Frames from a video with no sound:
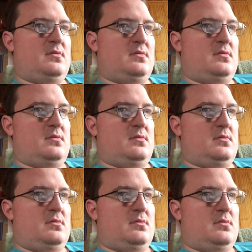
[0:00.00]

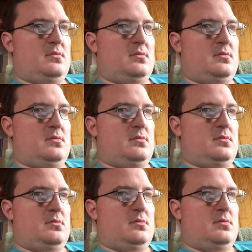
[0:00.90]

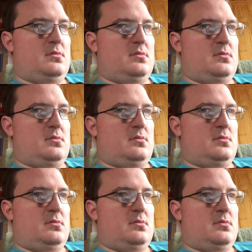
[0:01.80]

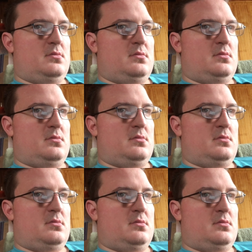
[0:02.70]

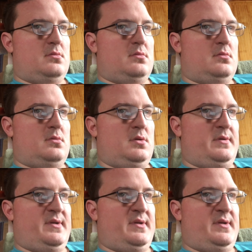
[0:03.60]
No one is speaking in this clip.